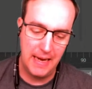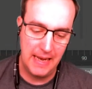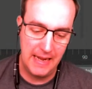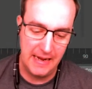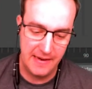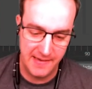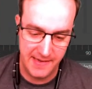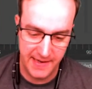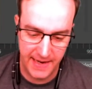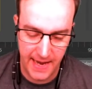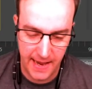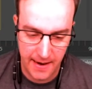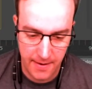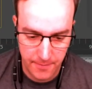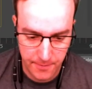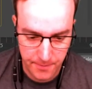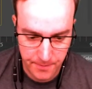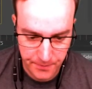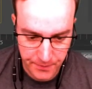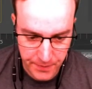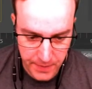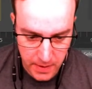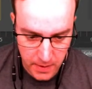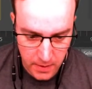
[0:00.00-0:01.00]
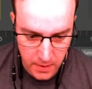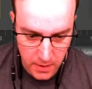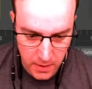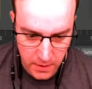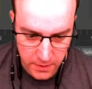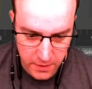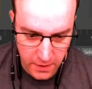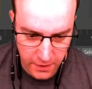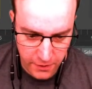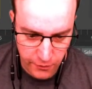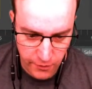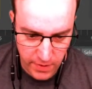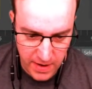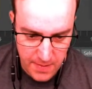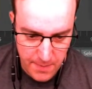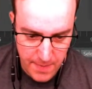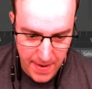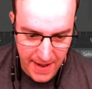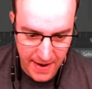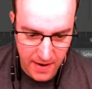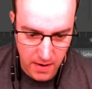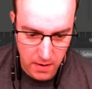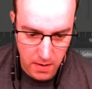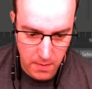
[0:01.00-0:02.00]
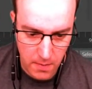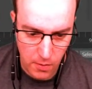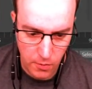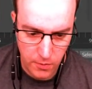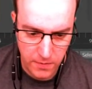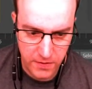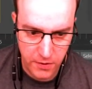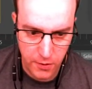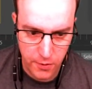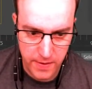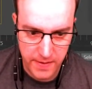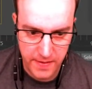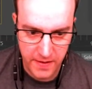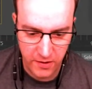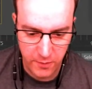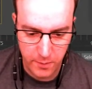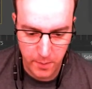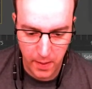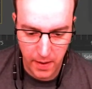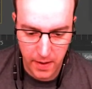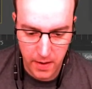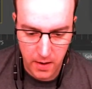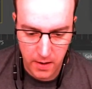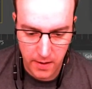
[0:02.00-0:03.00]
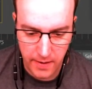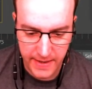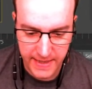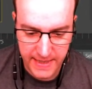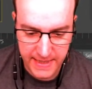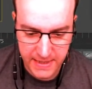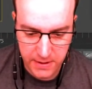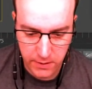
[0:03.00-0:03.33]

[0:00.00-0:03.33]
and clicked again. Doesn't really matter, I'm all doing this by eye,